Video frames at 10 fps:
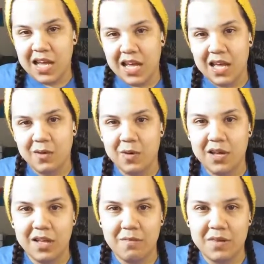hey,
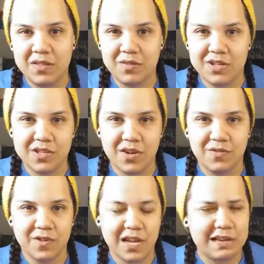well, M P threes go
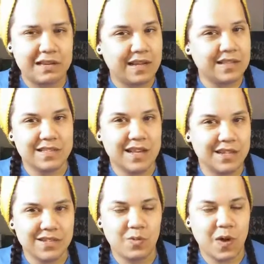for ninety-nine
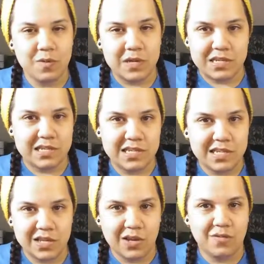cents. Why wouldn't a C
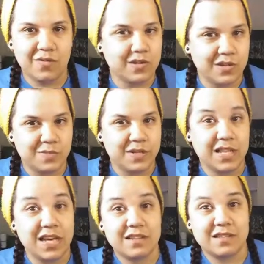D go for a little bit
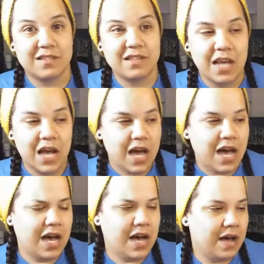less?
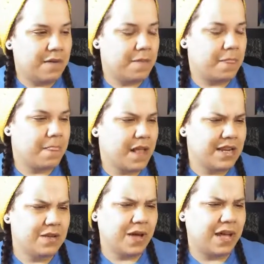Um,
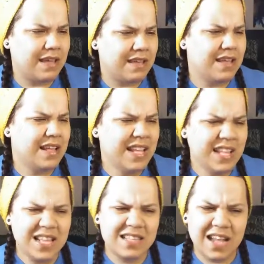anyway,
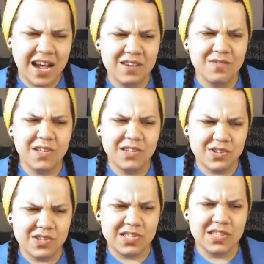it's kind of
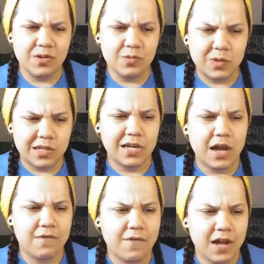interesting and weird
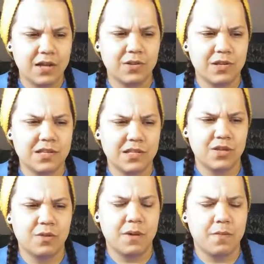how vinyl is a
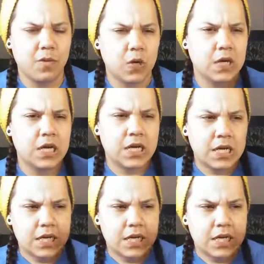little bit more...